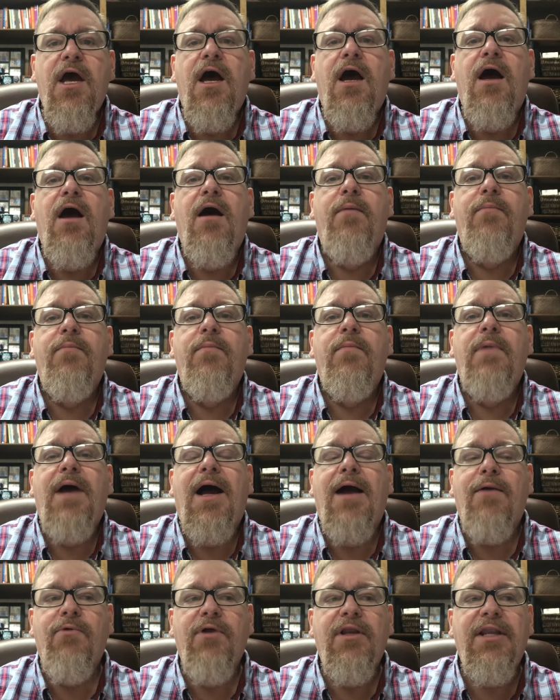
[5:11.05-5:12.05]

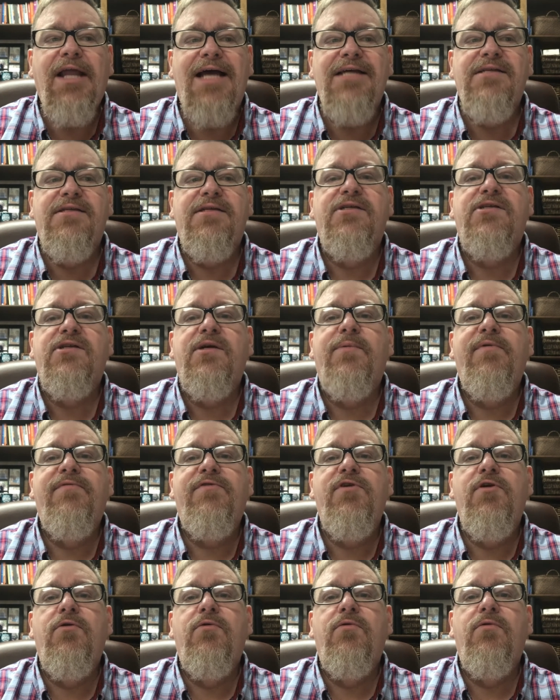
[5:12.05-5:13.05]
I realize that some of
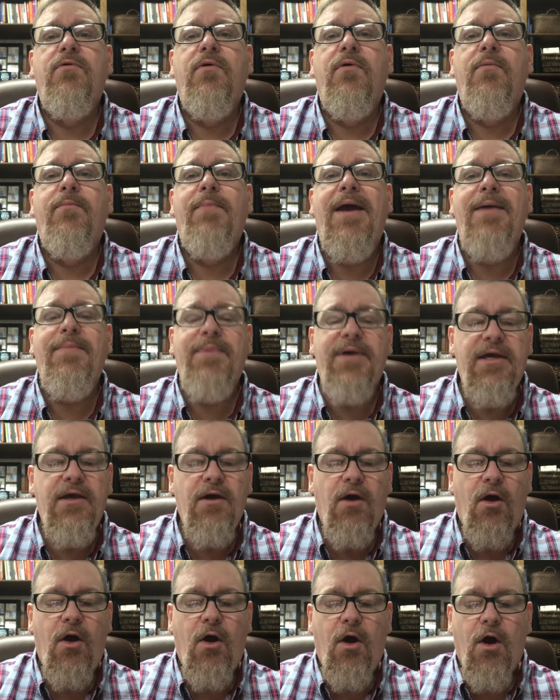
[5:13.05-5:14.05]
you may be
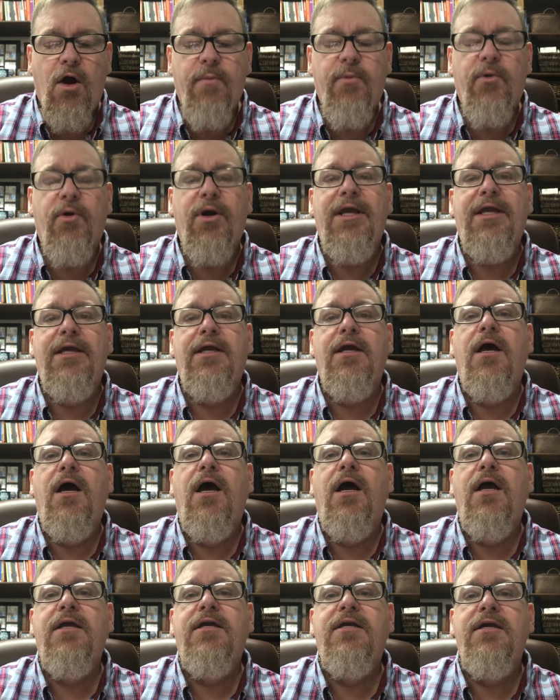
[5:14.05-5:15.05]
harboring
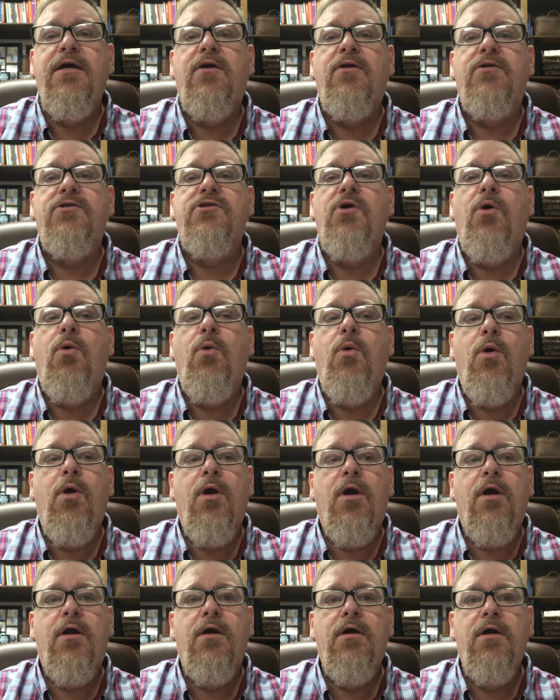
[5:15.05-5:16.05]
guilt
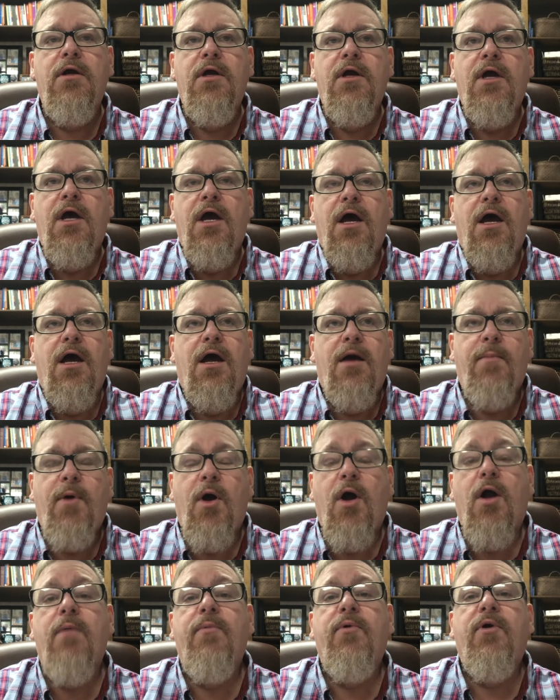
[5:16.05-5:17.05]
or
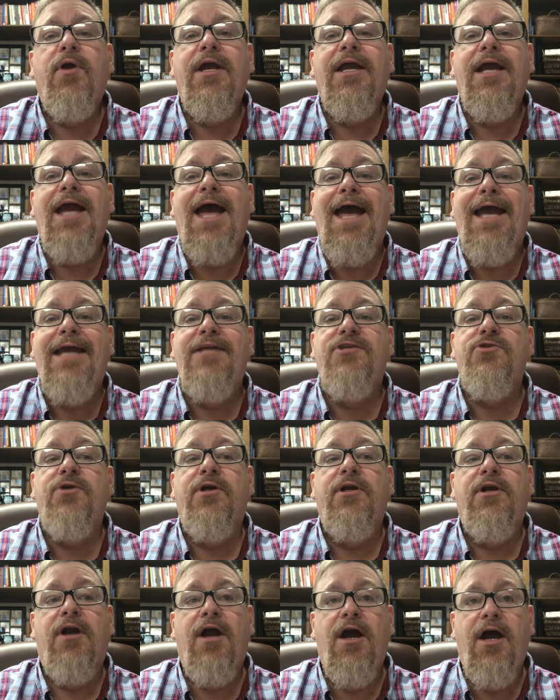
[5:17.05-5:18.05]
harboring
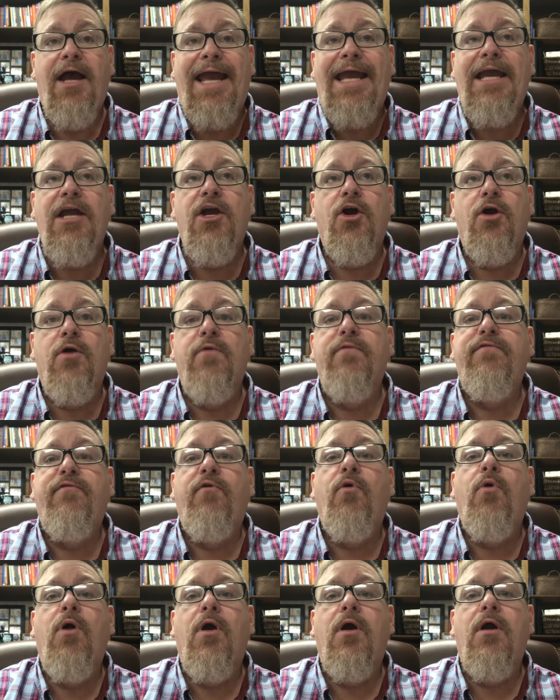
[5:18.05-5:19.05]
hatred or anger
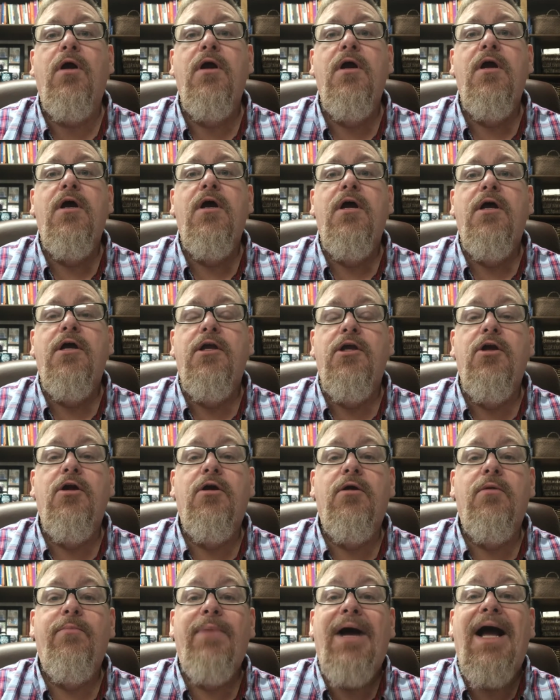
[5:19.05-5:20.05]
for
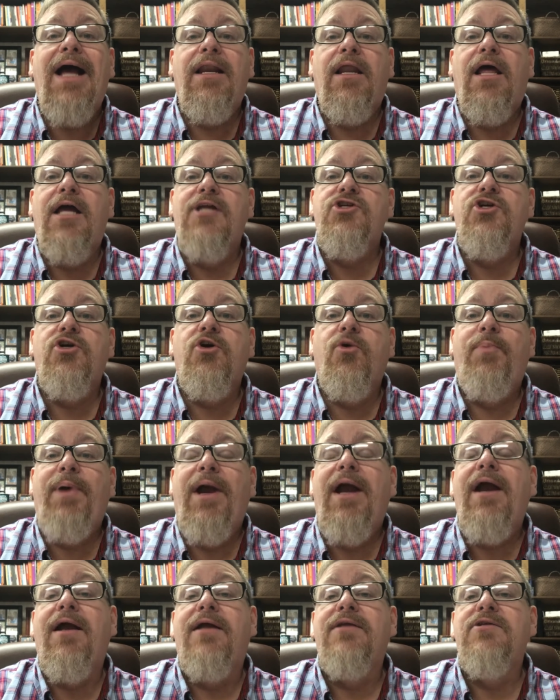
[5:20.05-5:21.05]
your biological
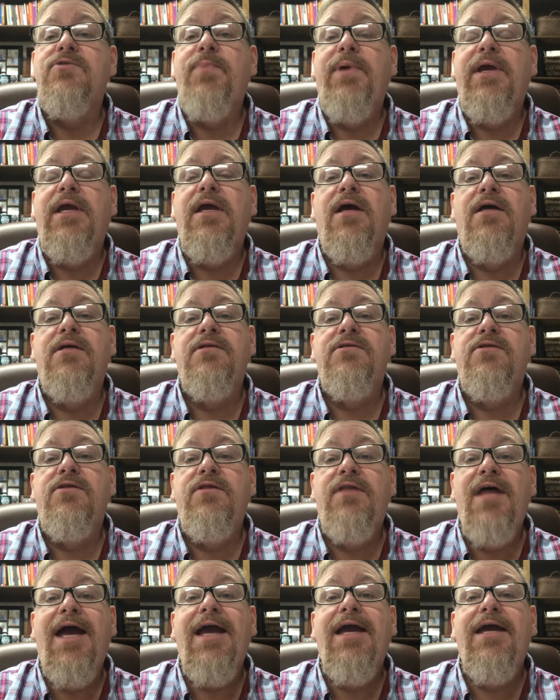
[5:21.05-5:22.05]
parents because
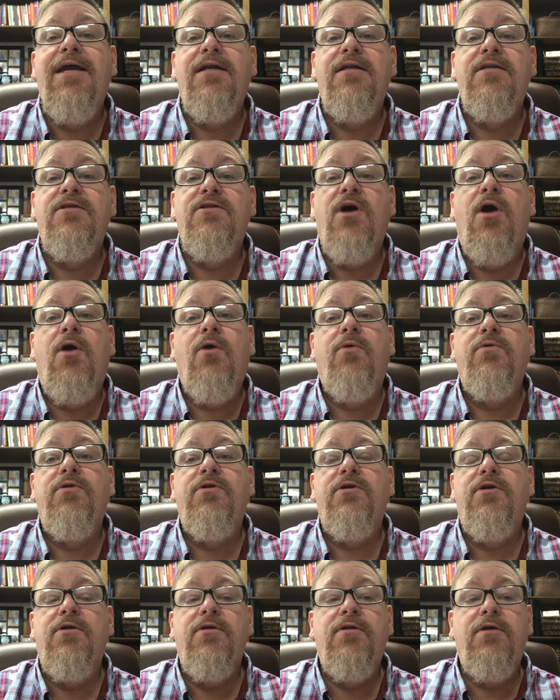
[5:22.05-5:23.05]
they're
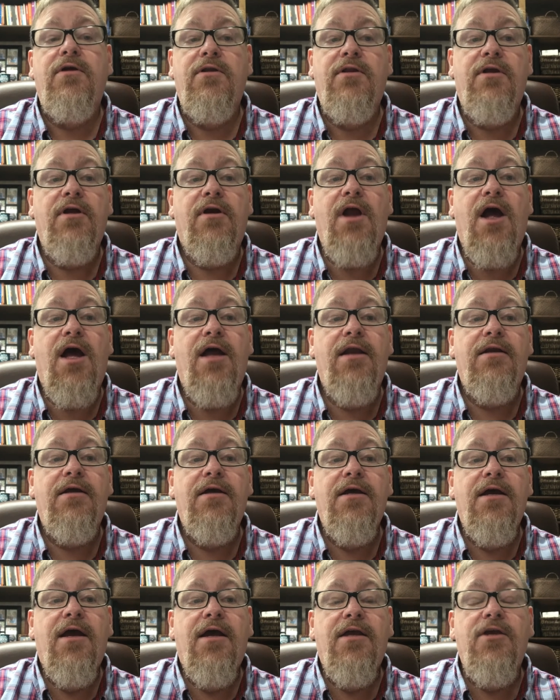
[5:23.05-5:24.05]
not,
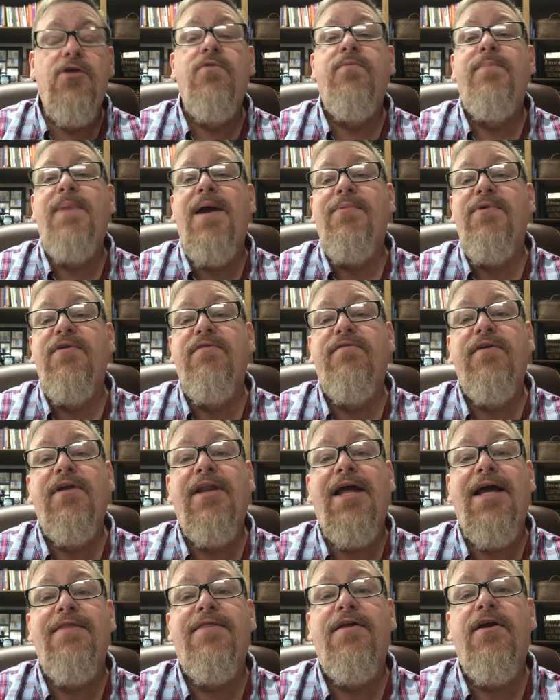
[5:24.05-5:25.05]
you maybe feel
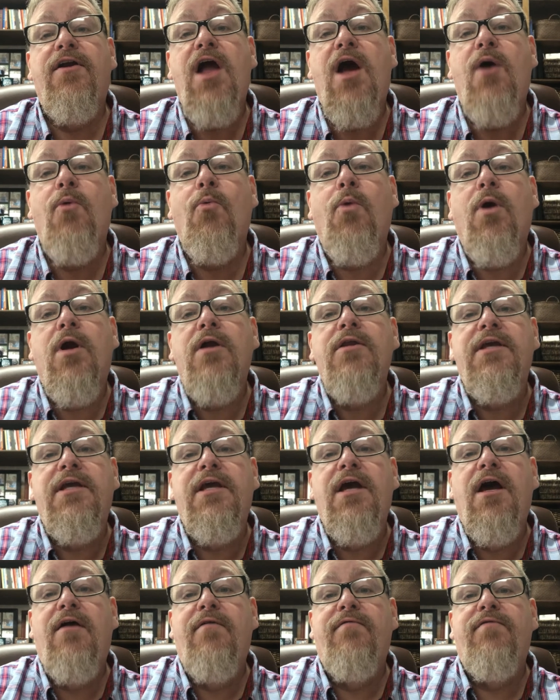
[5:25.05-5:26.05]
like they're not
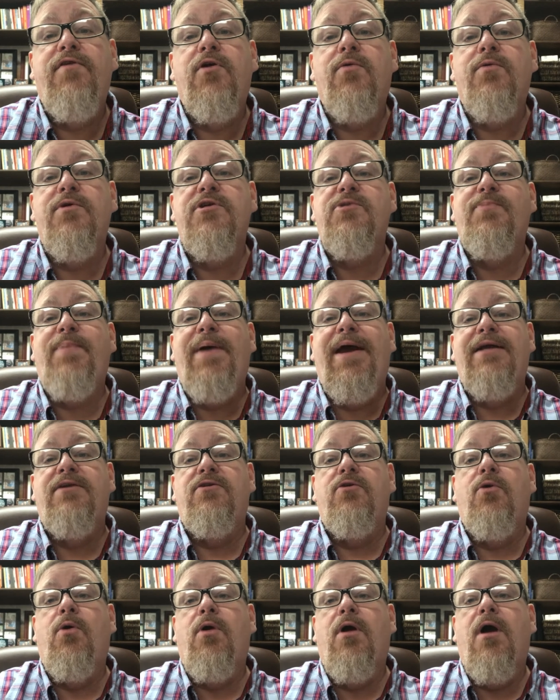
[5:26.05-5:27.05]
worthy of your respect
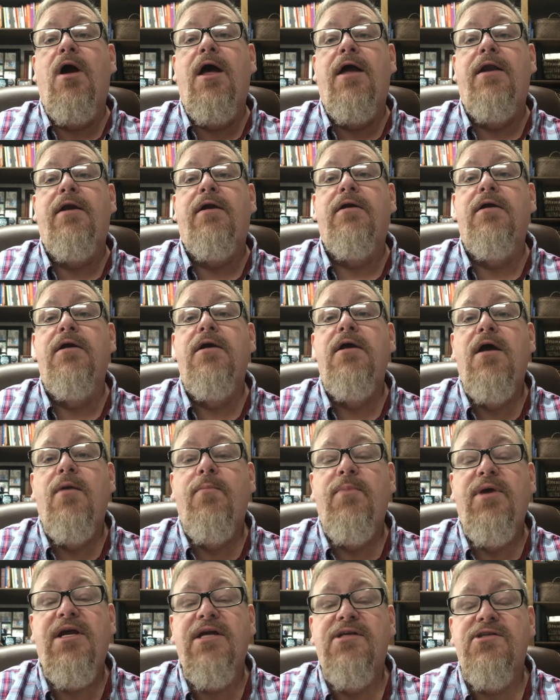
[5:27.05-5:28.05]
or honor
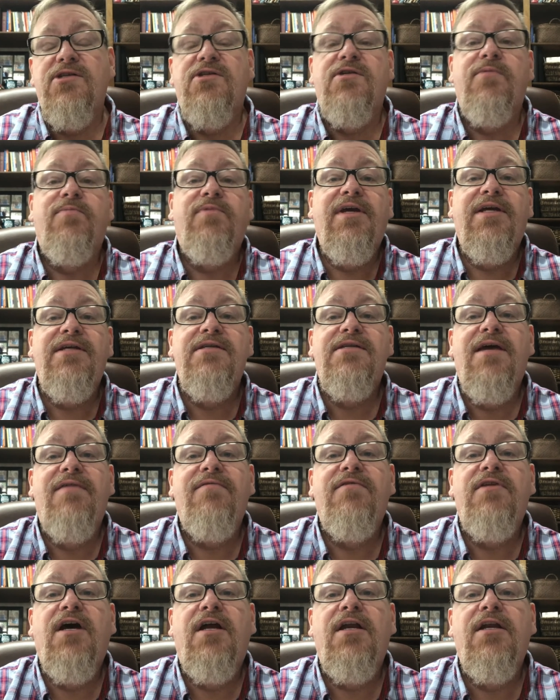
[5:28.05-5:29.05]
because of some things
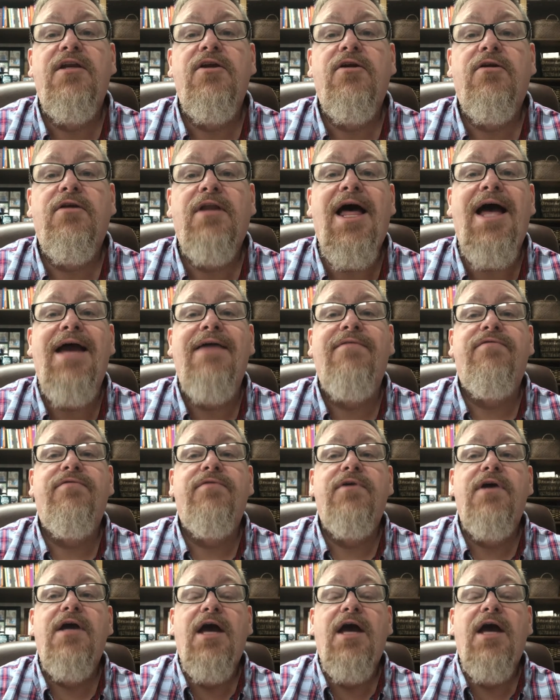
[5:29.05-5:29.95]
they've done in your life.